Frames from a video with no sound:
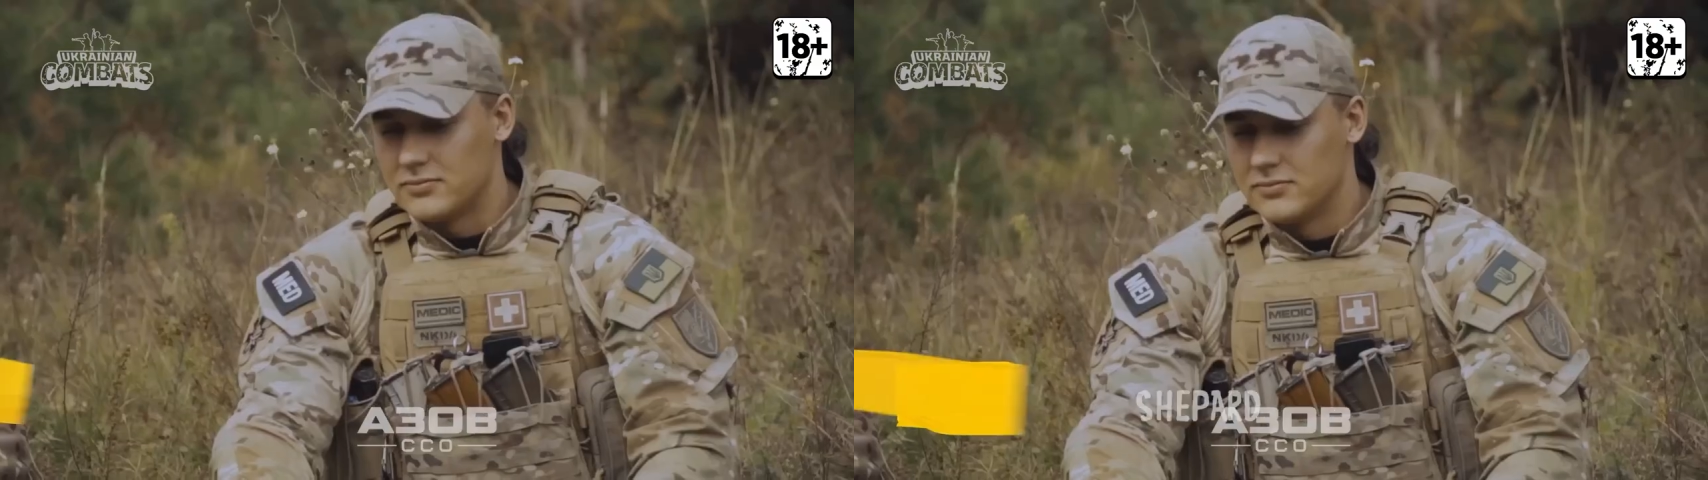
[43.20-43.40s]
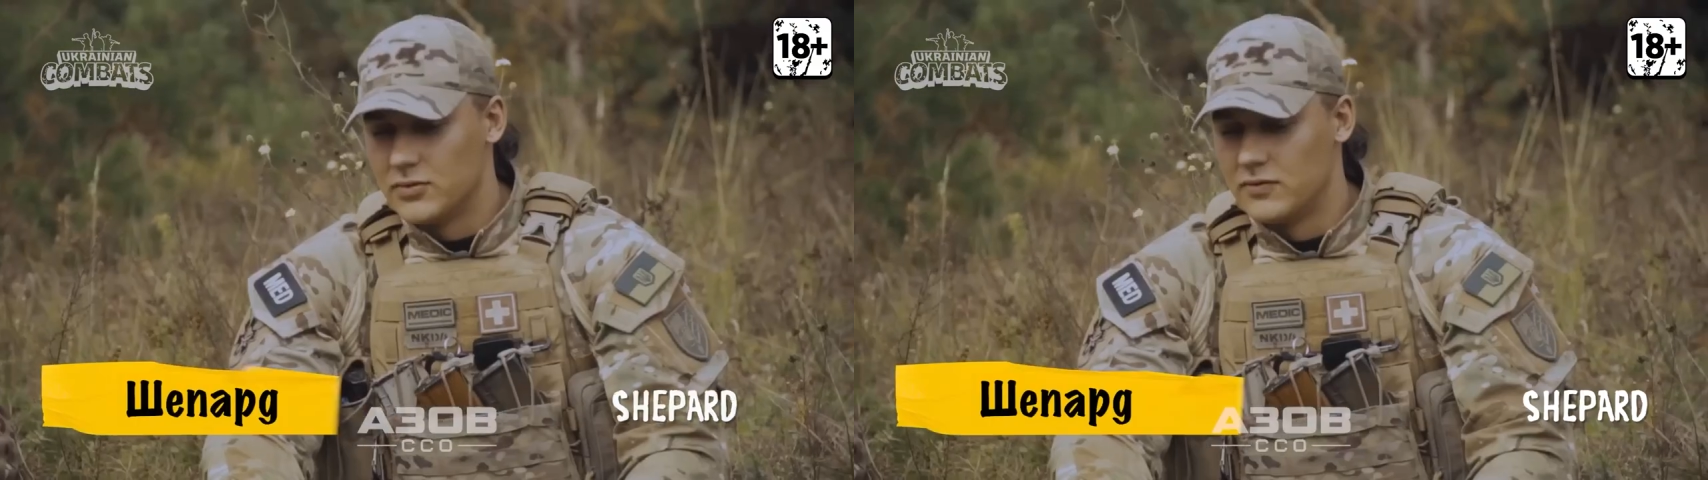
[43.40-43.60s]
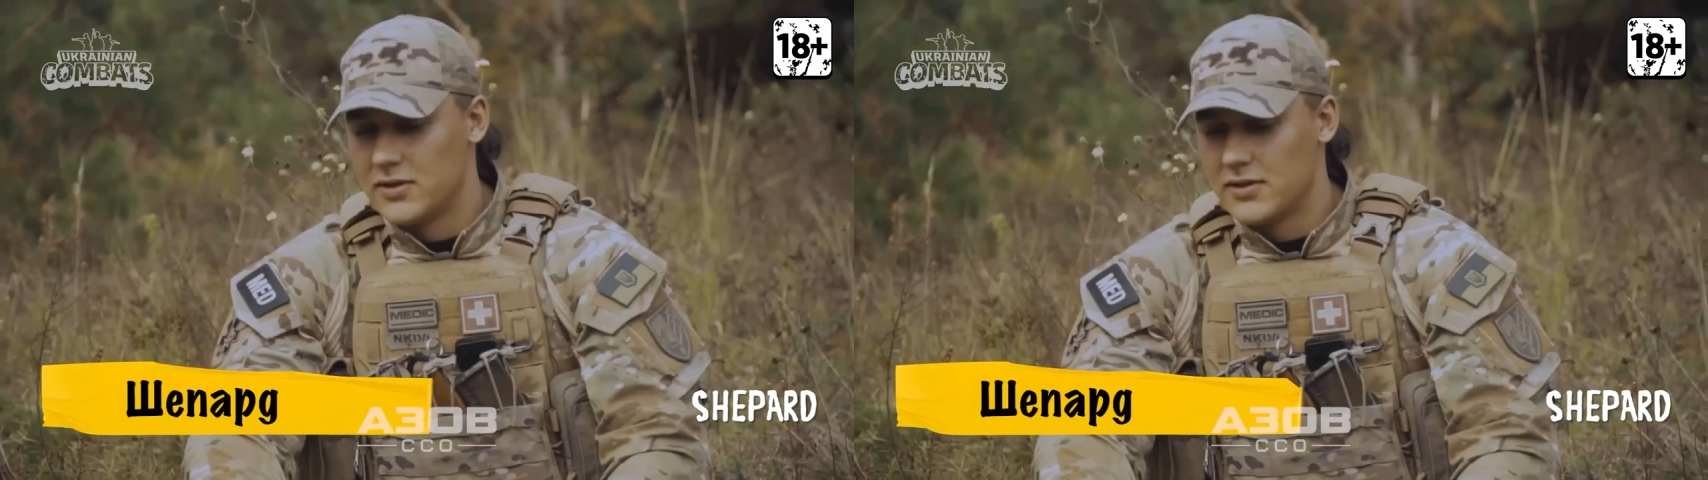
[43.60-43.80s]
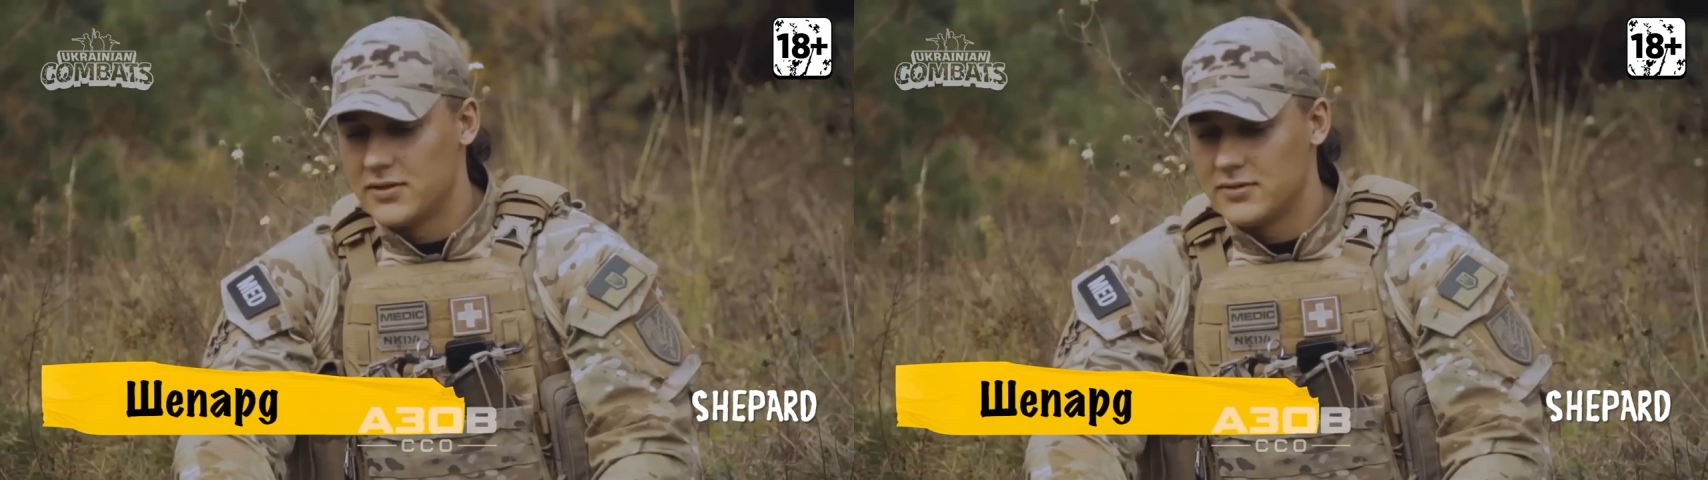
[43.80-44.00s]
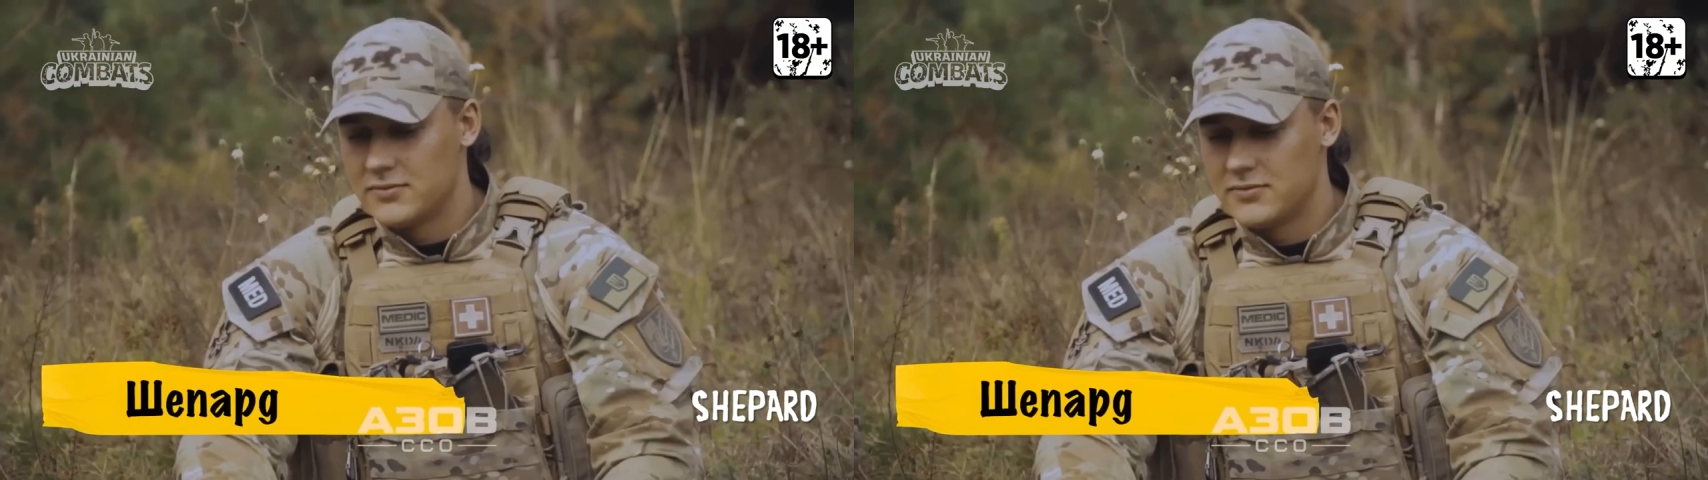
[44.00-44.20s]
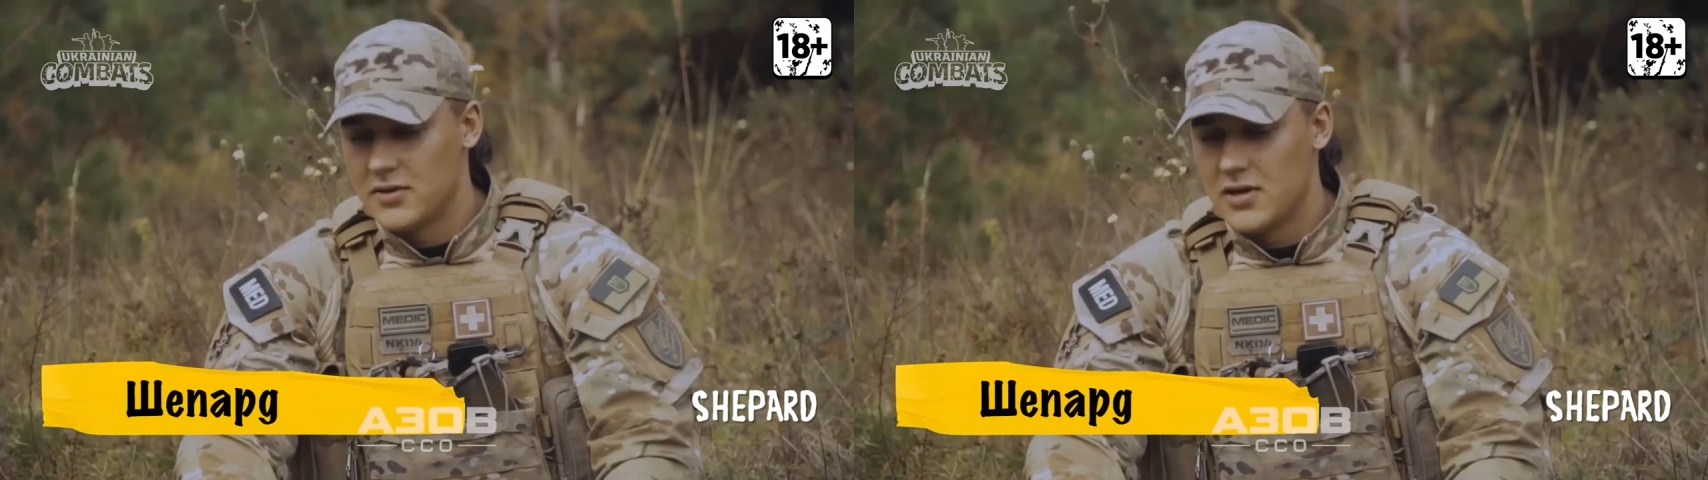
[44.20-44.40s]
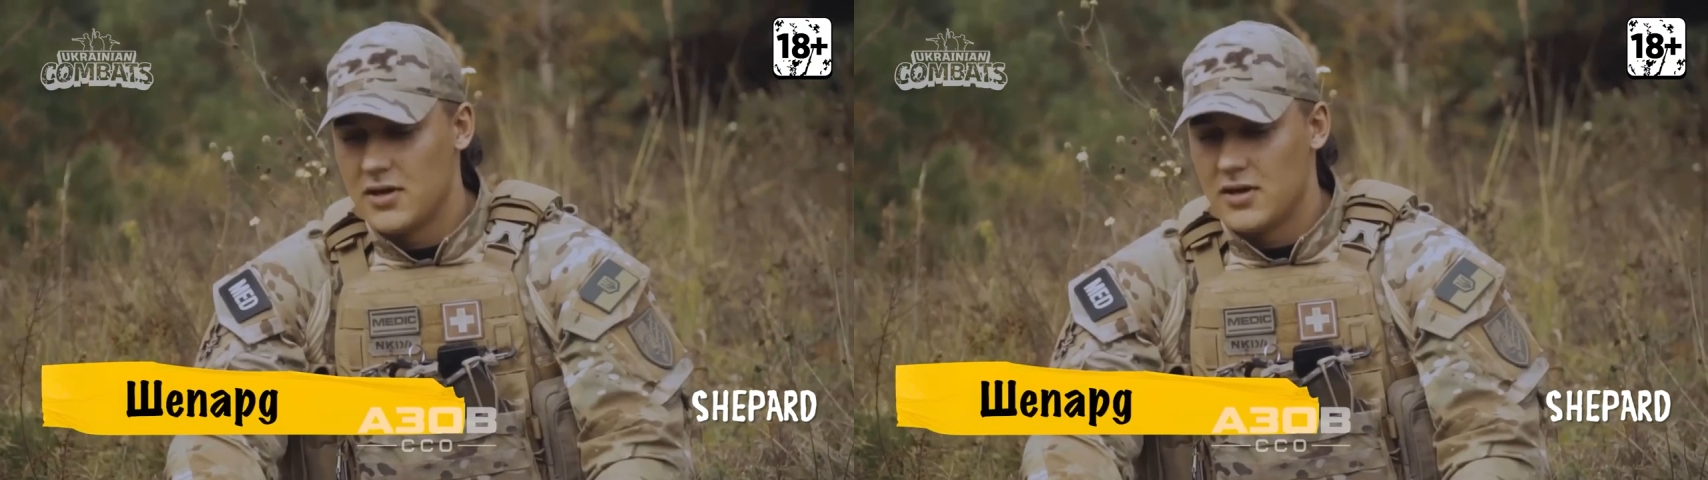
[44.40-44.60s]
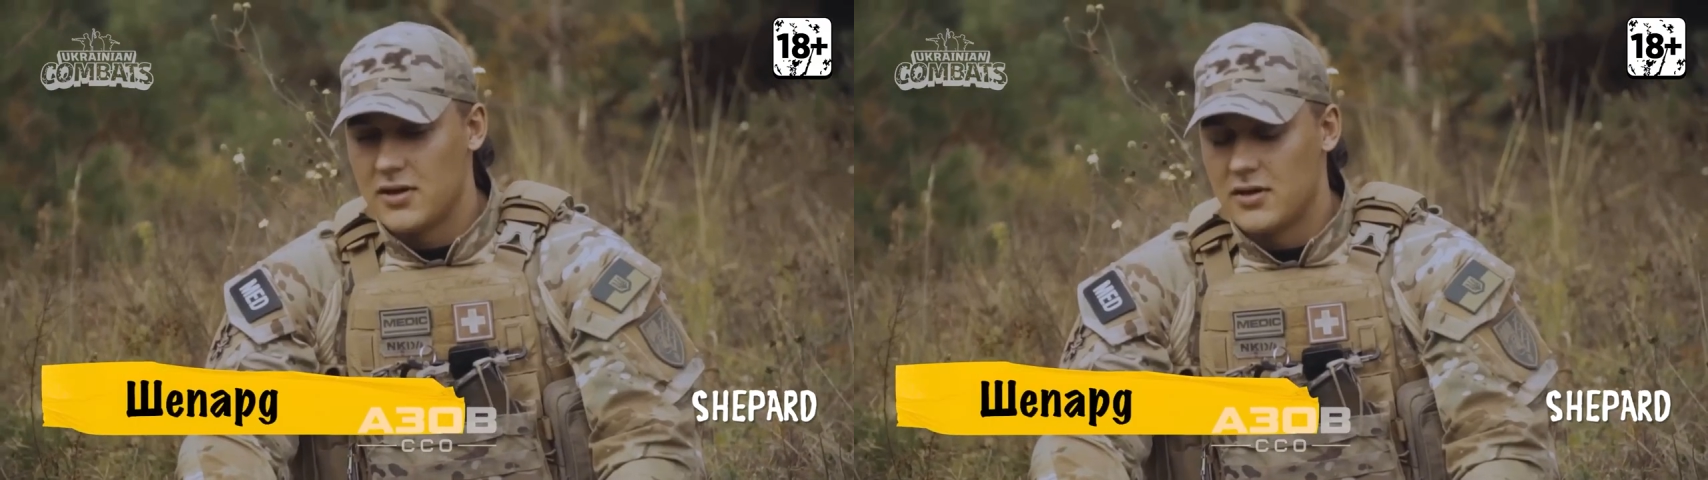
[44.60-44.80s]
Before the war,
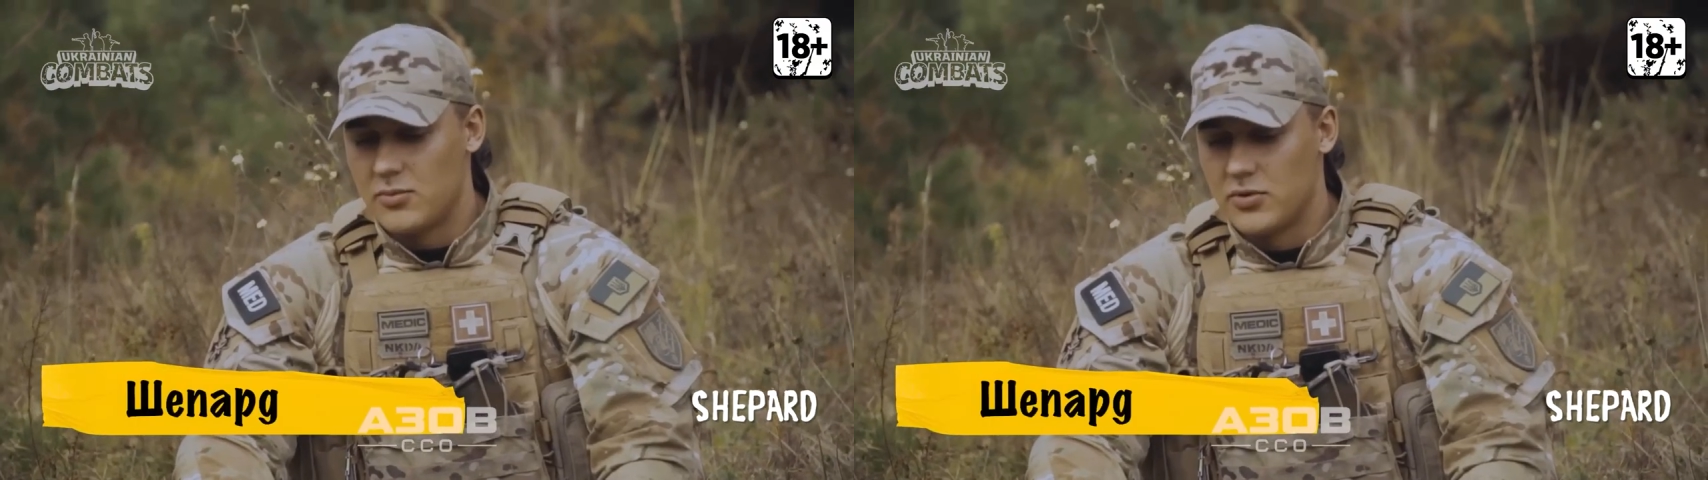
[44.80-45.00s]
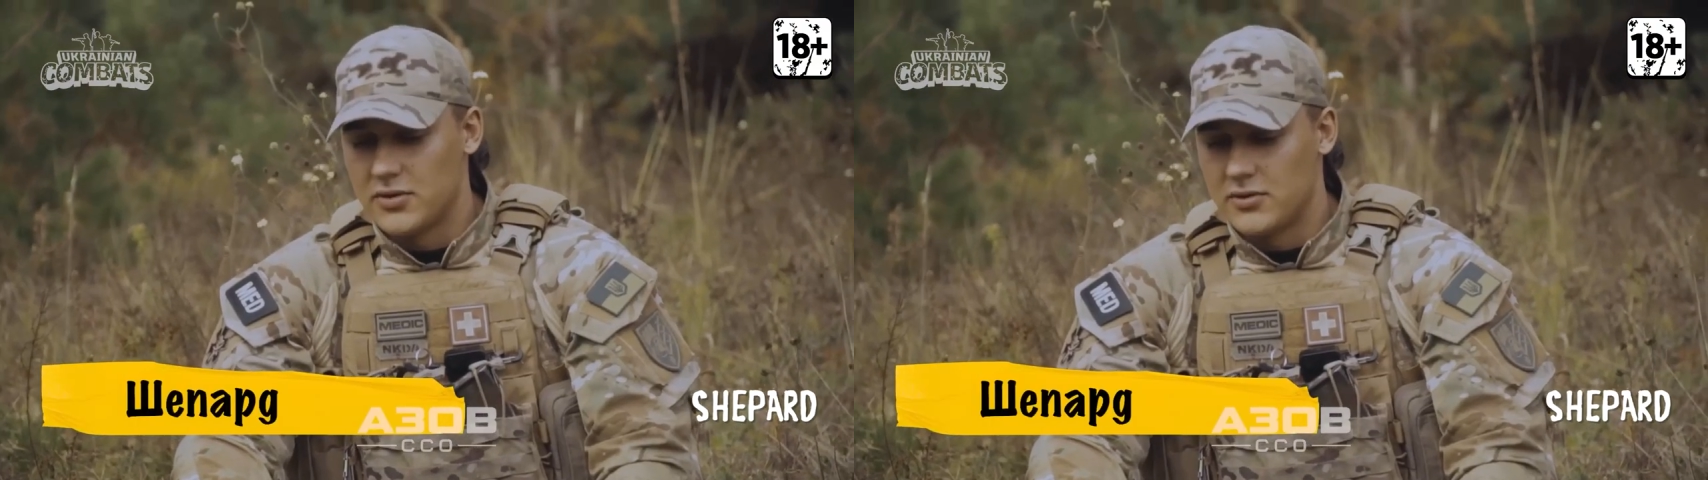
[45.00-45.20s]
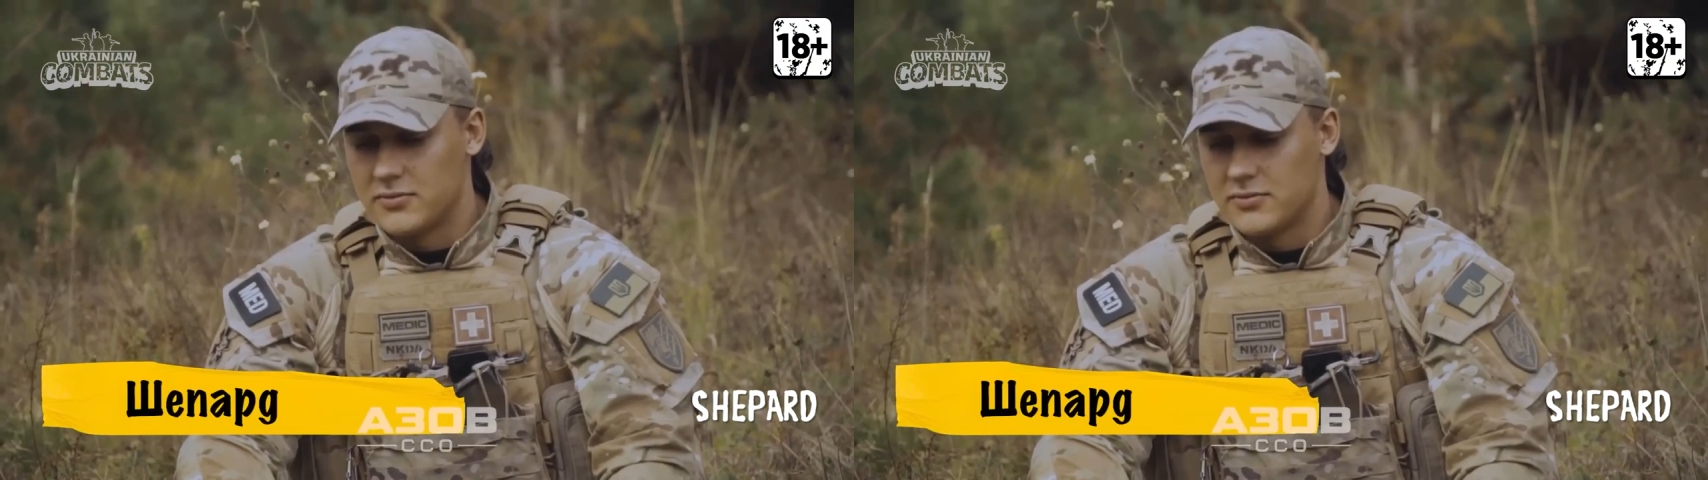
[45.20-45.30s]
I worked as